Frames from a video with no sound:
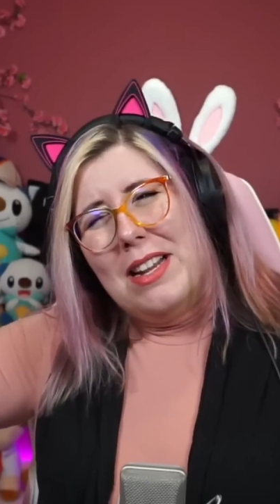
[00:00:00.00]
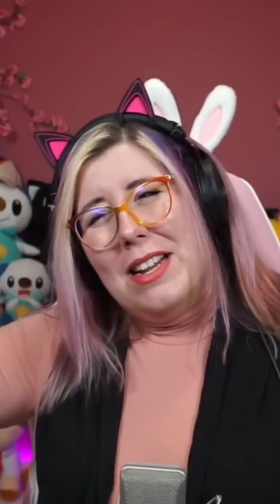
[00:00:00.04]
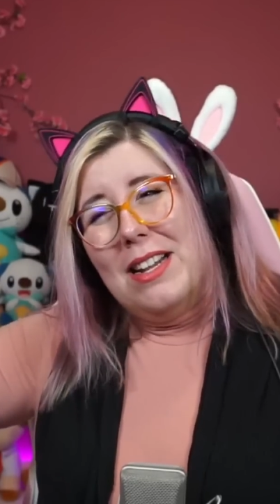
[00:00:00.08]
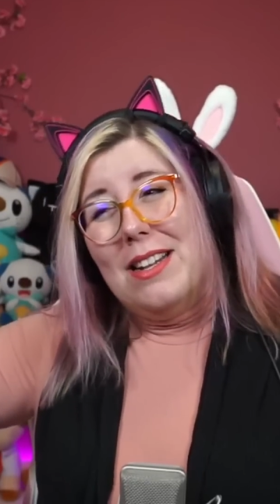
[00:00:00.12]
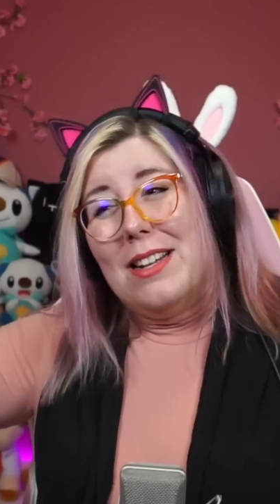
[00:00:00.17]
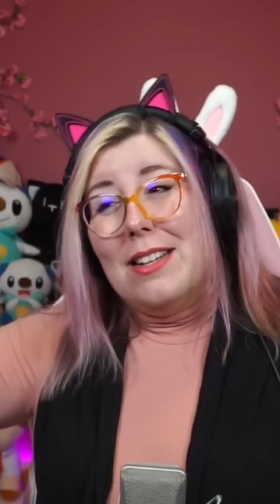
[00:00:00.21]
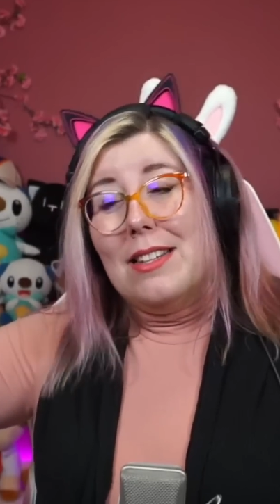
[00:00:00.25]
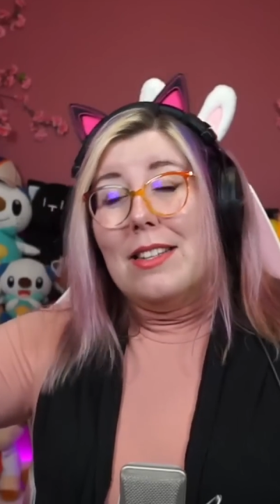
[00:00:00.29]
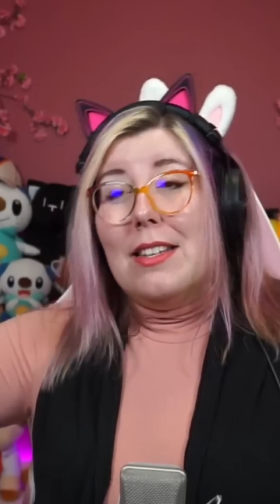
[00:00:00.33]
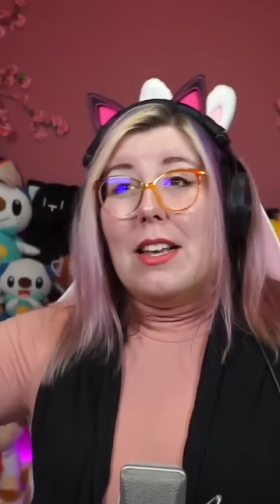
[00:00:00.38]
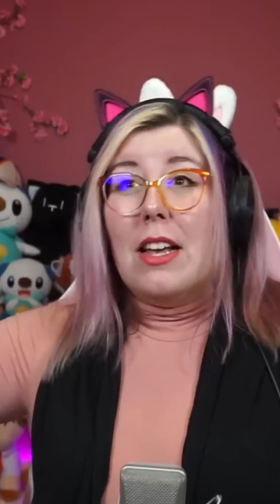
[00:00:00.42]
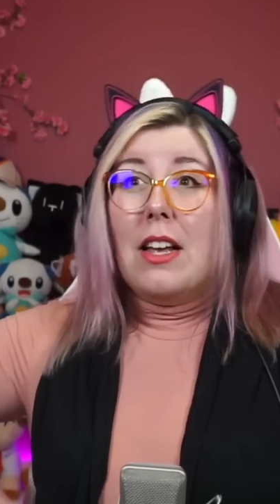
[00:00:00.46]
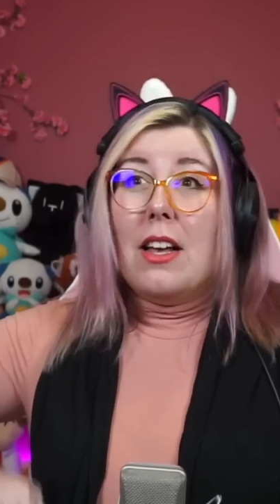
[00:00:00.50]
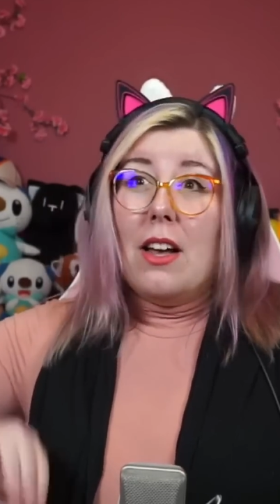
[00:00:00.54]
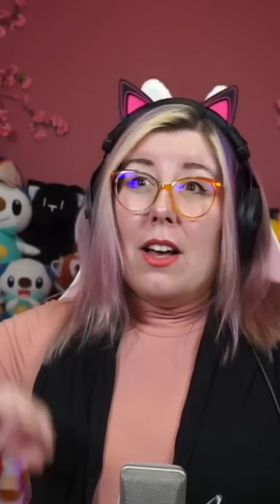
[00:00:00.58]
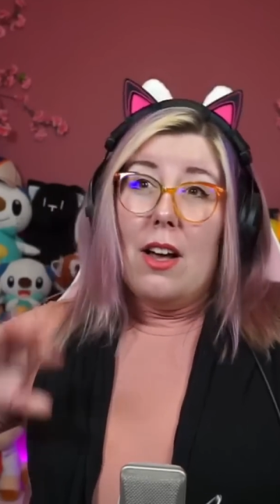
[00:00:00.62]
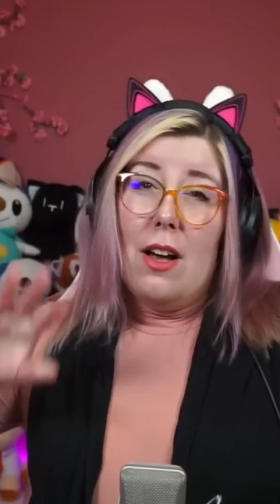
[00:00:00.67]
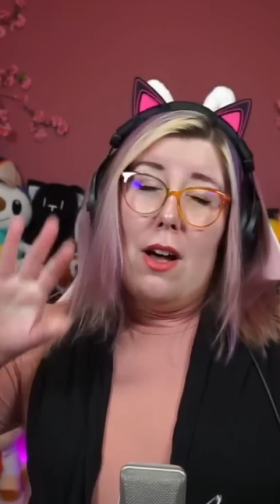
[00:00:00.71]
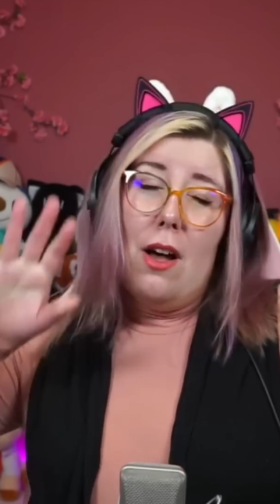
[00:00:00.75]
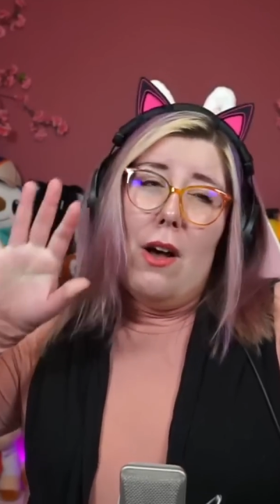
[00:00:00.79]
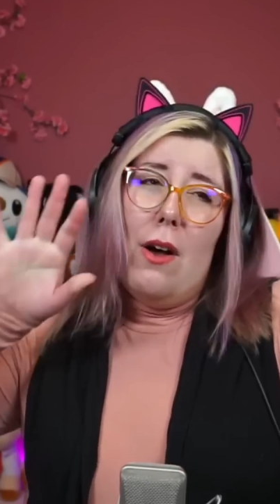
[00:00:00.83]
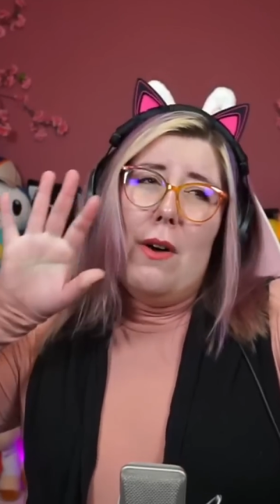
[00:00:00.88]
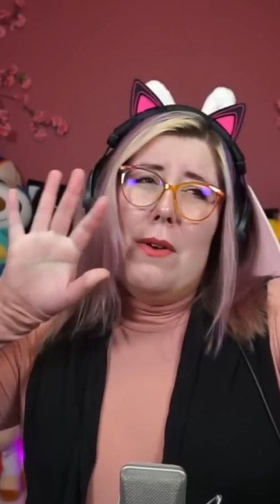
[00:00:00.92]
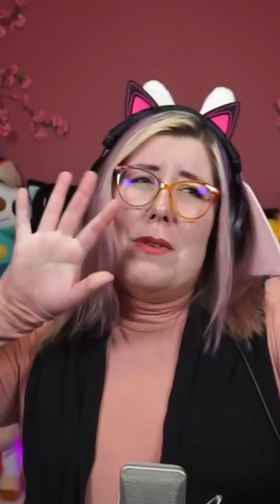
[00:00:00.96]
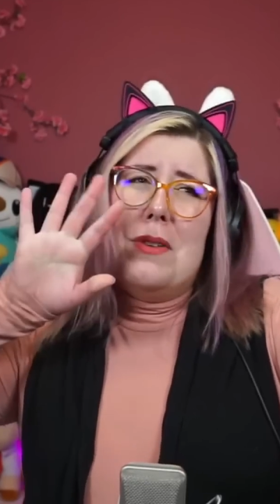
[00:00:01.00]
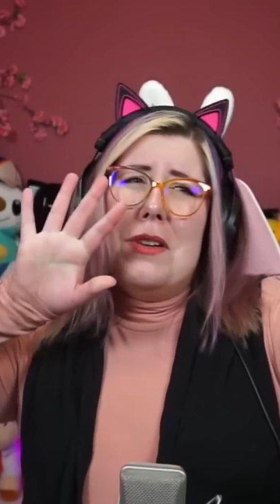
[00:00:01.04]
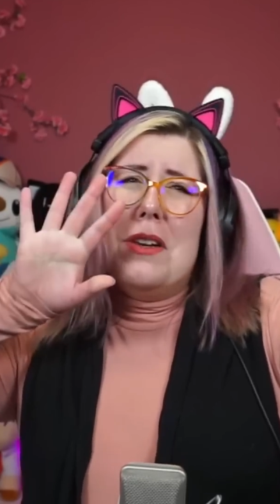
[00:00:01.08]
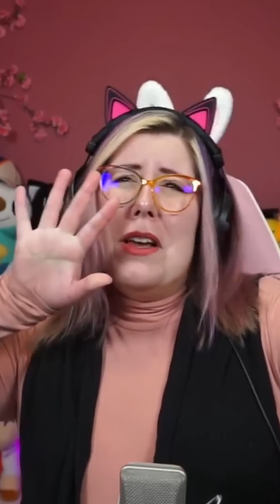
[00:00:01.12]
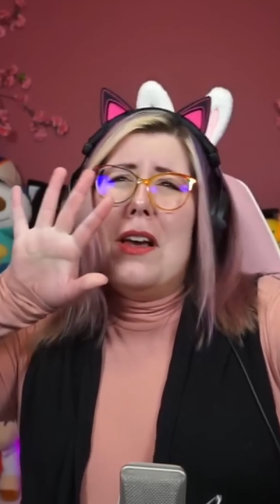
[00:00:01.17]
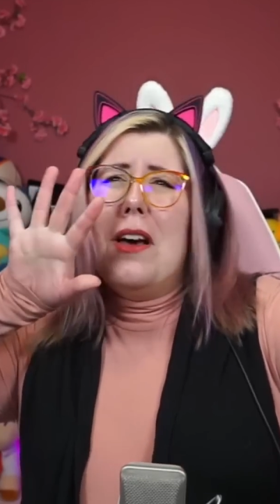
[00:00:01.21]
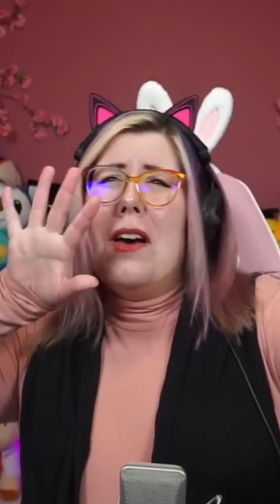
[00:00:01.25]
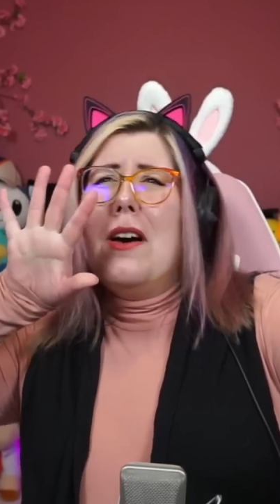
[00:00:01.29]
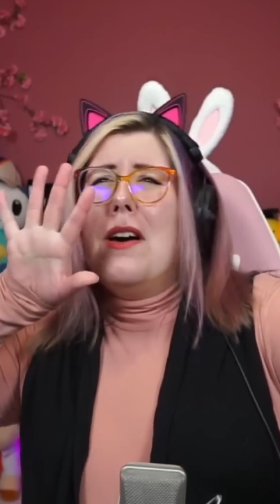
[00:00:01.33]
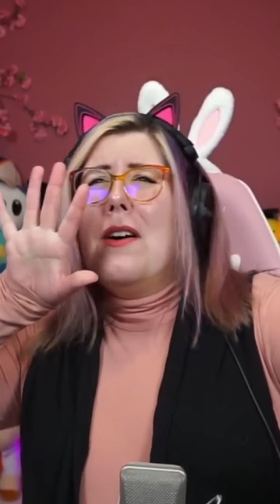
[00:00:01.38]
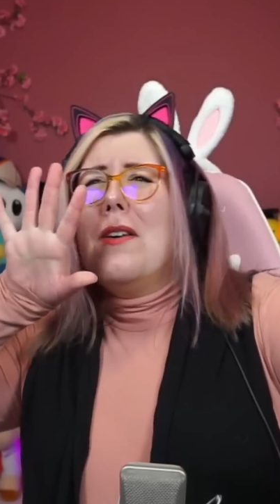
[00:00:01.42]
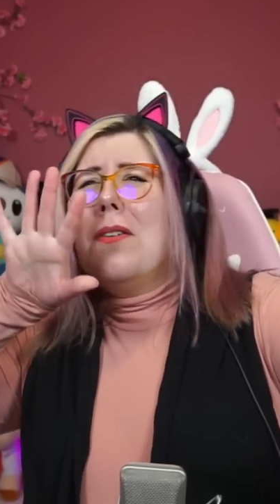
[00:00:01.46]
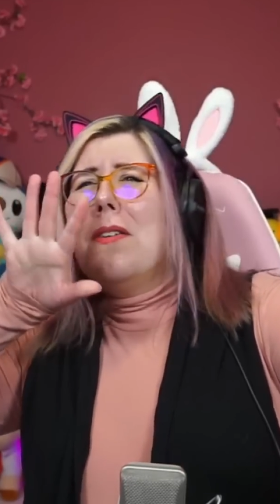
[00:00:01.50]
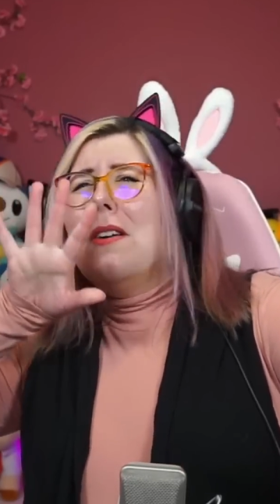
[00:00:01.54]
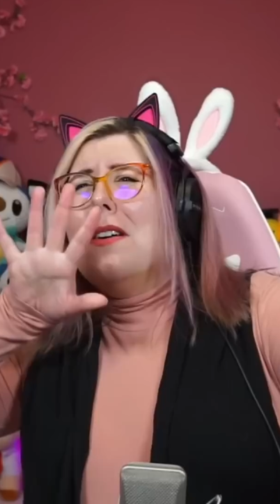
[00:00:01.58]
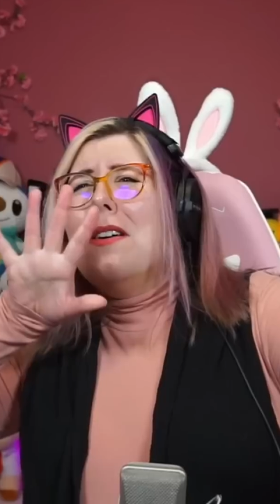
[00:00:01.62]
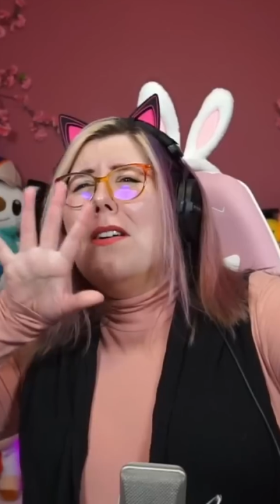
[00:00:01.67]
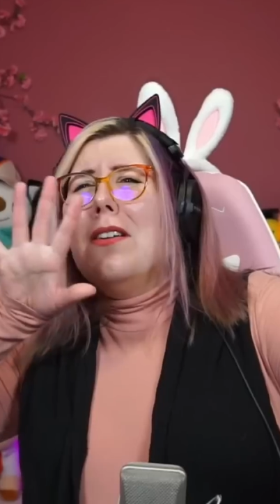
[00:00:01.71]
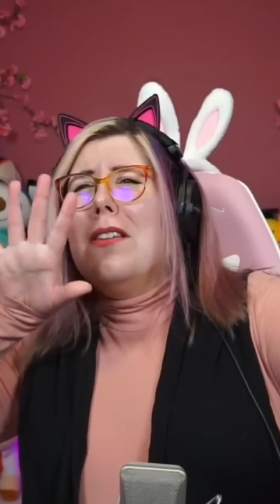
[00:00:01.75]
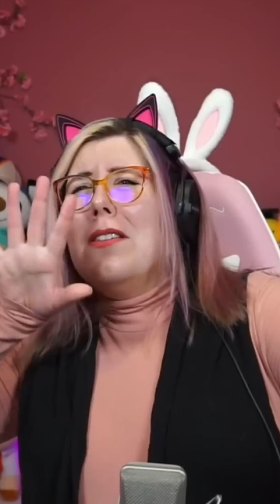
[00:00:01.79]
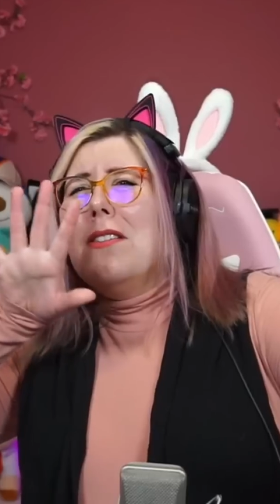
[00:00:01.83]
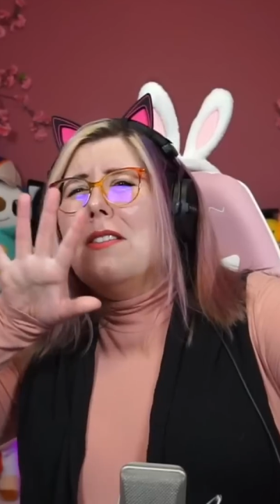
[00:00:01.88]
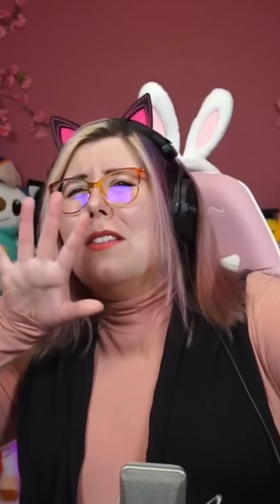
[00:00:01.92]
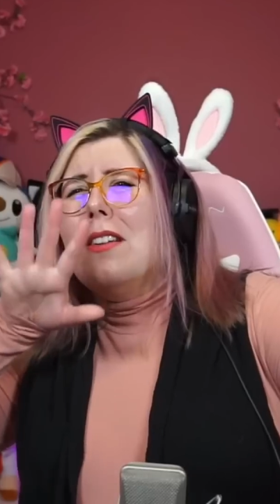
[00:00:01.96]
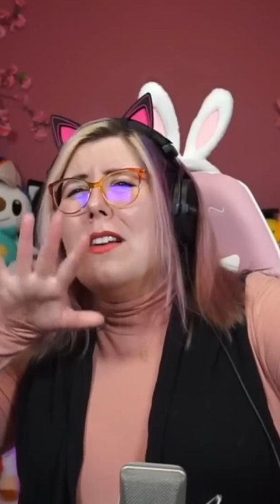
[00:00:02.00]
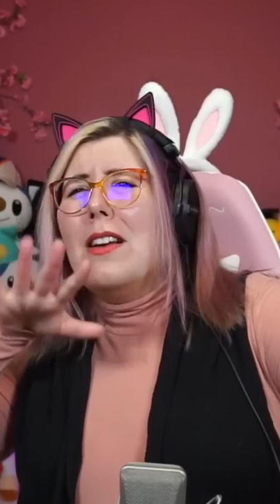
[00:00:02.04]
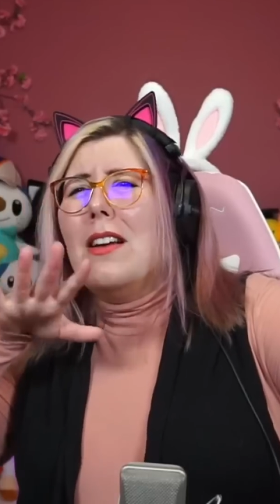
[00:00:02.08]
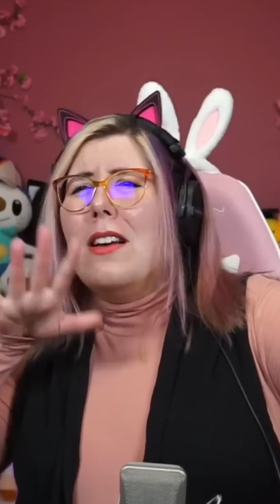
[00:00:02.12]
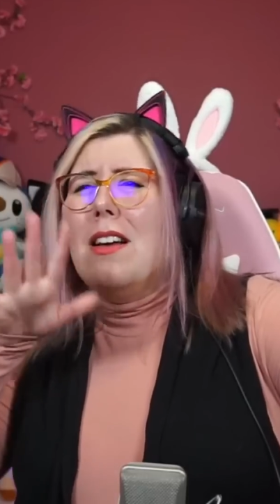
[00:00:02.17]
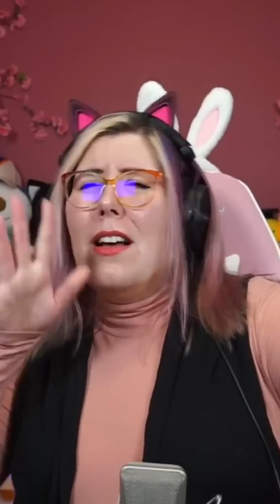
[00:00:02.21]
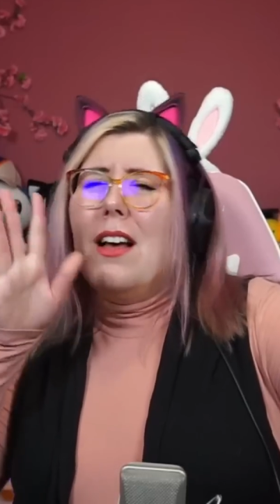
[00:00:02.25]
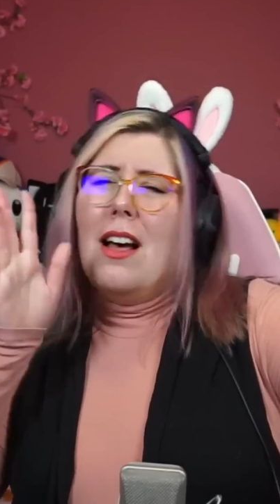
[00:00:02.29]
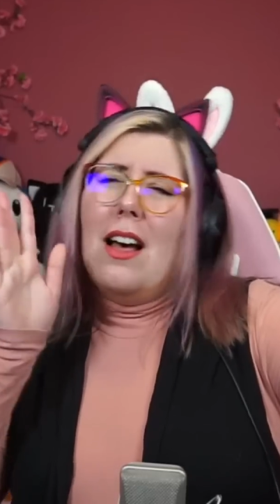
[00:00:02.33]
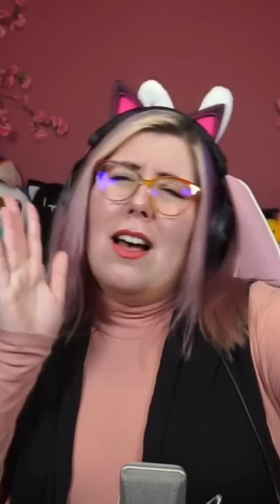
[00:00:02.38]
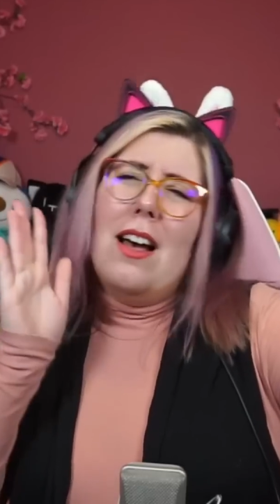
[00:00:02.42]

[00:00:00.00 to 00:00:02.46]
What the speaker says: And it's like, oh no, Erza,